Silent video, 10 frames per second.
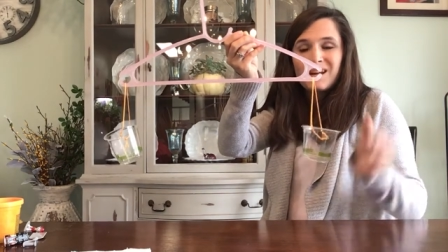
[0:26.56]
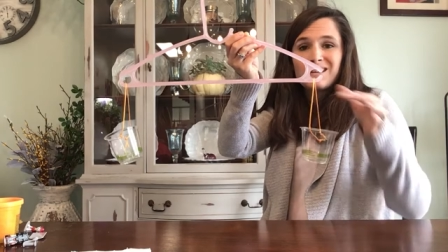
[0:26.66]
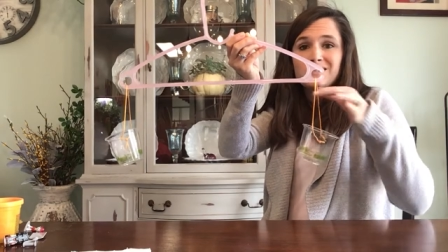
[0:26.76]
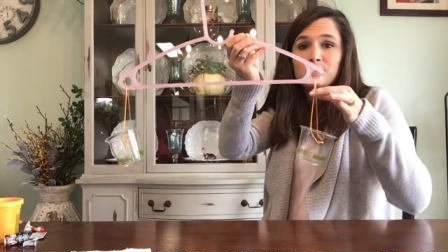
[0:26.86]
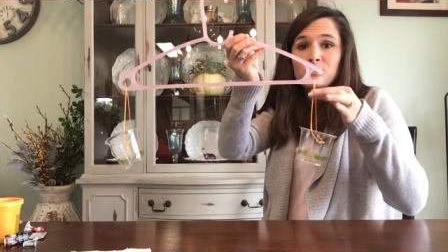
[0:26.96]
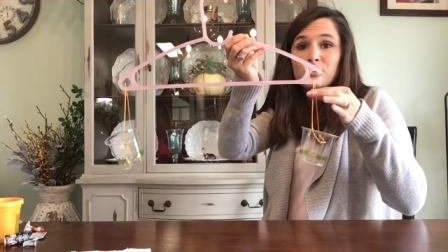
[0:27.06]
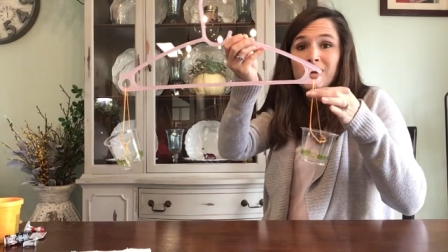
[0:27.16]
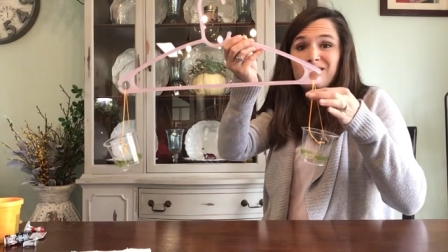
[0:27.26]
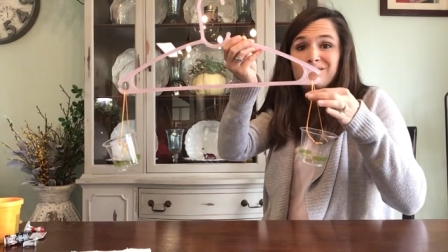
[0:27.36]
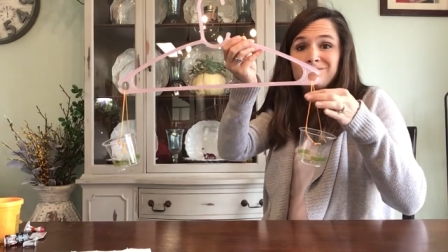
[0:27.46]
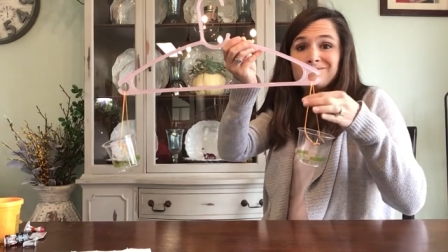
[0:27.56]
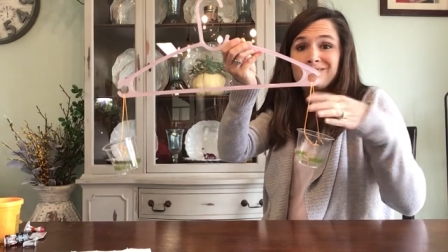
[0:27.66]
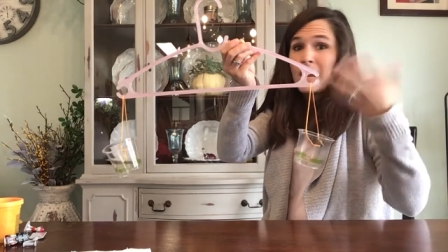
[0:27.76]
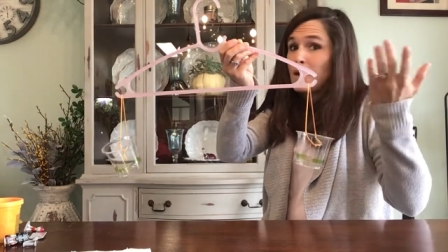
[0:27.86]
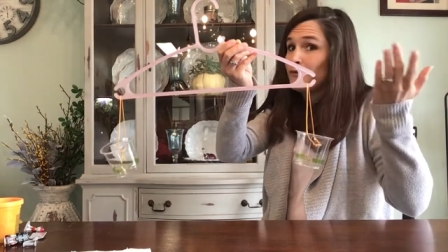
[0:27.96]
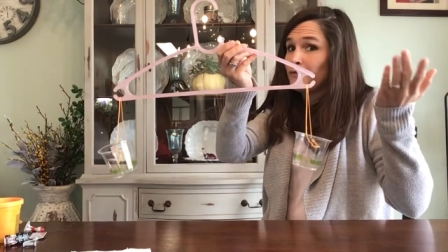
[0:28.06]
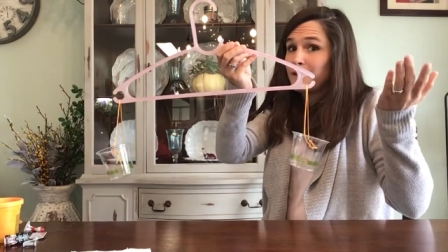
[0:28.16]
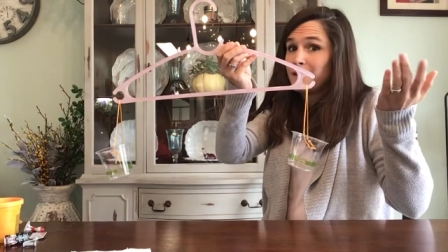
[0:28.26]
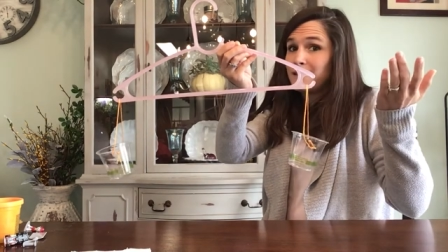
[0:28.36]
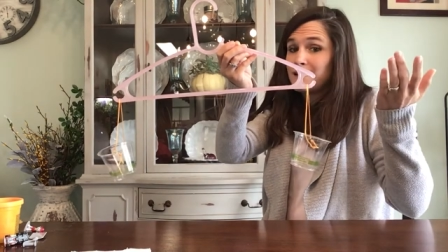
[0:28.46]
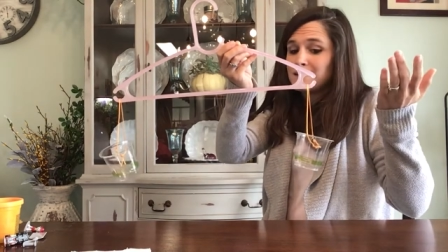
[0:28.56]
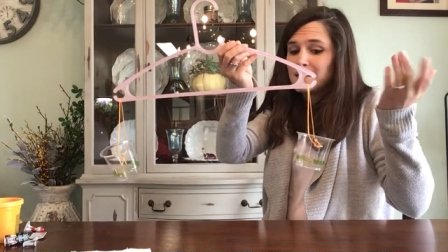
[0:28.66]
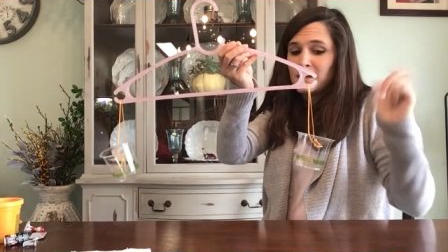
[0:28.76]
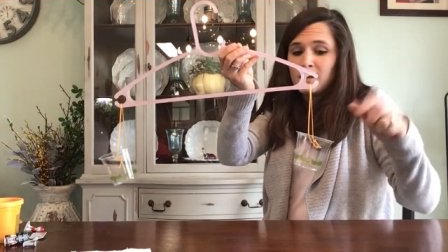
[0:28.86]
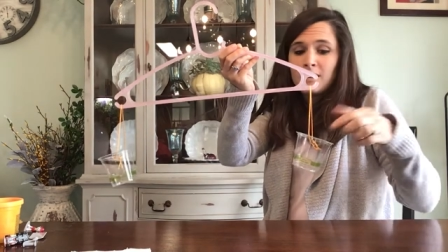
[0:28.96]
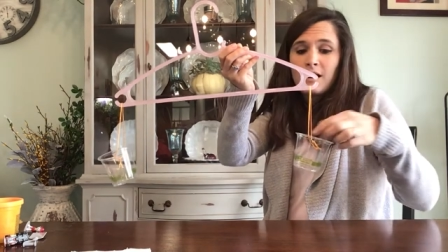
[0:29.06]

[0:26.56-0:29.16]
and some string. Really, that's it.